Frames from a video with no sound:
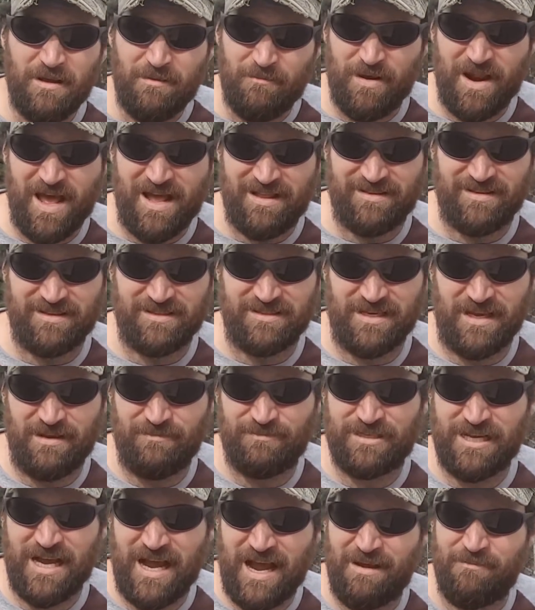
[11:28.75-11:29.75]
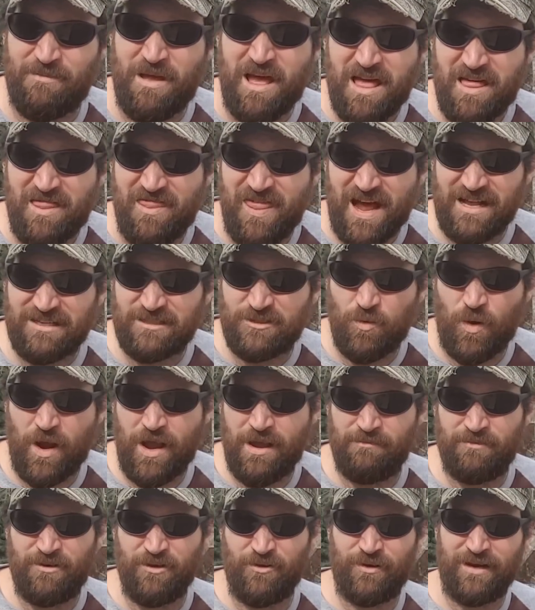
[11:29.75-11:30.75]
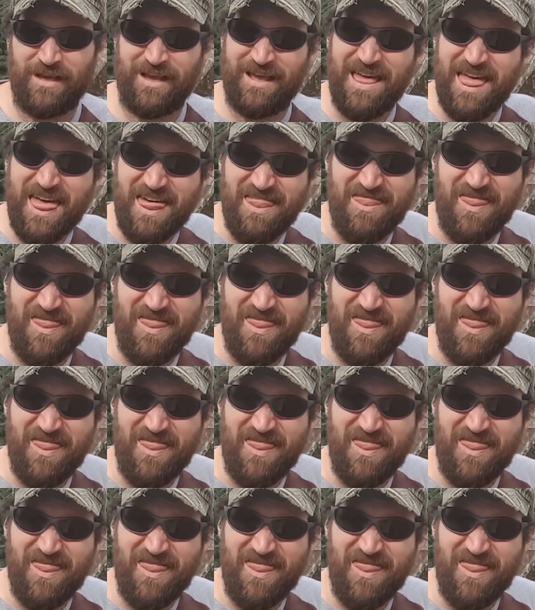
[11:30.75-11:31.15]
but at the same time, that's why I'm doing it.